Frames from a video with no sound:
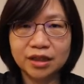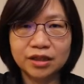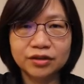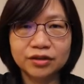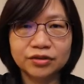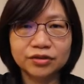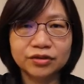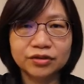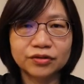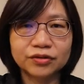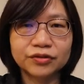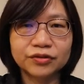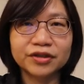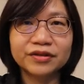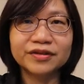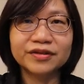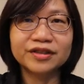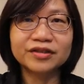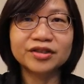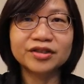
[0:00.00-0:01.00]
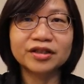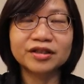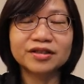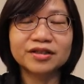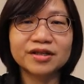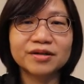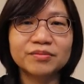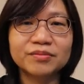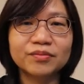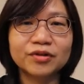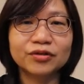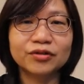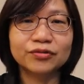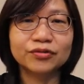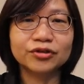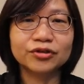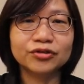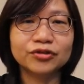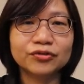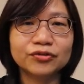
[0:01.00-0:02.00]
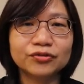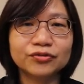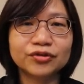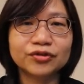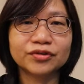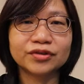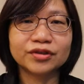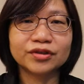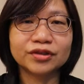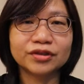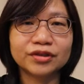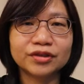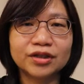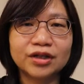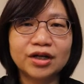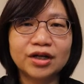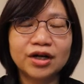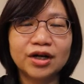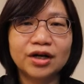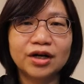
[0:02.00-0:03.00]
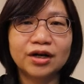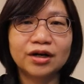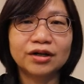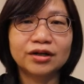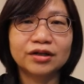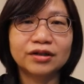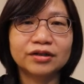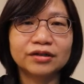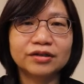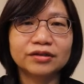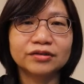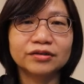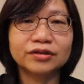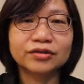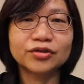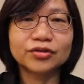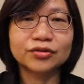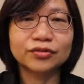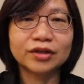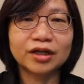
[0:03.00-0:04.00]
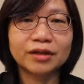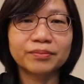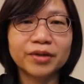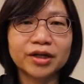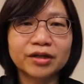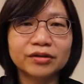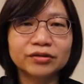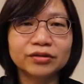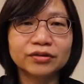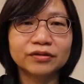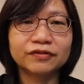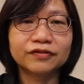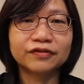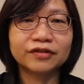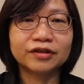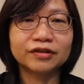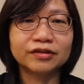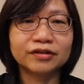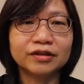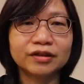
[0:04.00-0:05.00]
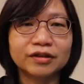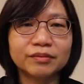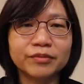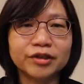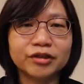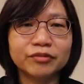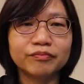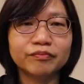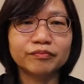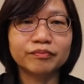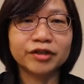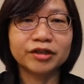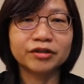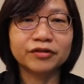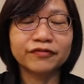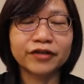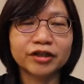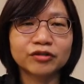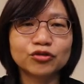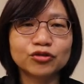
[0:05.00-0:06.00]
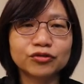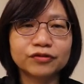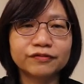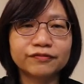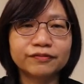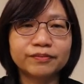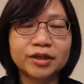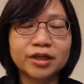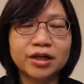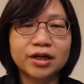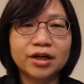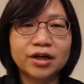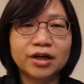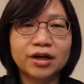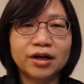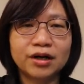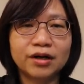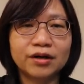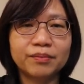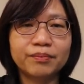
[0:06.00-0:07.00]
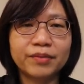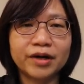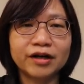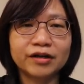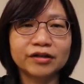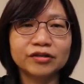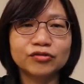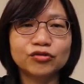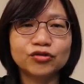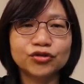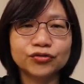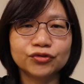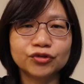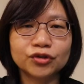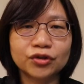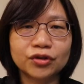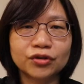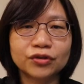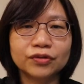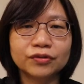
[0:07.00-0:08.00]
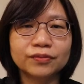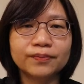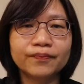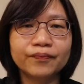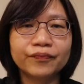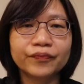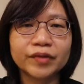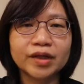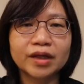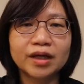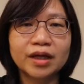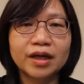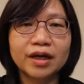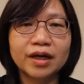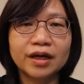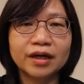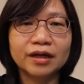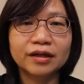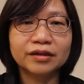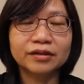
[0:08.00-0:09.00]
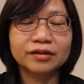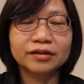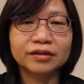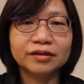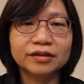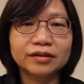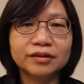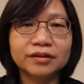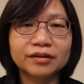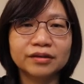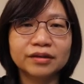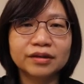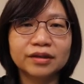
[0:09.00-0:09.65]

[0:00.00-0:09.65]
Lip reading: So in this example, we use the solar panel from manufactured by Jintong, and the